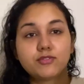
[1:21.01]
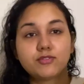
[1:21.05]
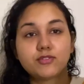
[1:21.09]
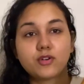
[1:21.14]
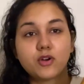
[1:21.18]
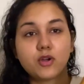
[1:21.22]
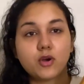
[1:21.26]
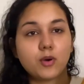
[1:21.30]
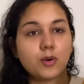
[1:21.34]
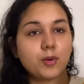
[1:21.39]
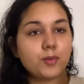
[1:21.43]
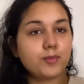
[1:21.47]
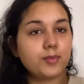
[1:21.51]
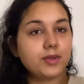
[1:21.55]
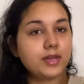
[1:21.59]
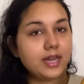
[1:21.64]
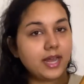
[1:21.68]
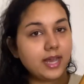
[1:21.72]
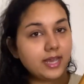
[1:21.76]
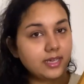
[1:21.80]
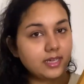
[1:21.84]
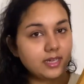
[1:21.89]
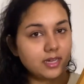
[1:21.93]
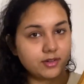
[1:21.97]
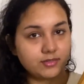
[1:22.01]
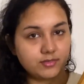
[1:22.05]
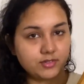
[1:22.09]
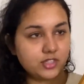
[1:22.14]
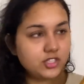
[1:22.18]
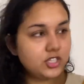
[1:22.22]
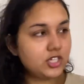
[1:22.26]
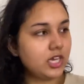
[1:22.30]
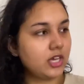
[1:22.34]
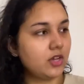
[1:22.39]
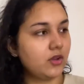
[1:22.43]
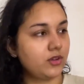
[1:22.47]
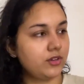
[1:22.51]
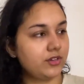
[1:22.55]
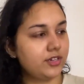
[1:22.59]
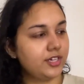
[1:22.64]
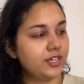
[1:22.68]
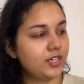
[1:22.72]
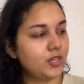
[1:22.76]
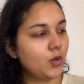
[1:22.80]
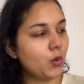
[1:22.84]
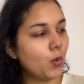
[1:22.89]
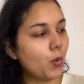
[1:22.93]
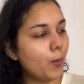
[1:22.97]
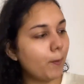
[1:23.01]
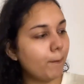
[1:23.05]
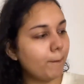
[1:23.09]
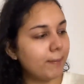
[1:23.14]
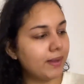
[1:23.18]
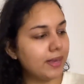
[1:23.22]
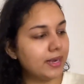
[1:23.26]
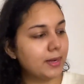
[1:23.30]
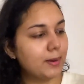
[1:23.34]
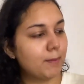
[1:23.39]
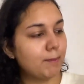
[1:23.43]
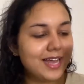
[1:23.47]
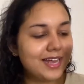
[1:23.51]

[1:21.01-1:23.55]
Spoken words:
from Nykaa, which I already opened.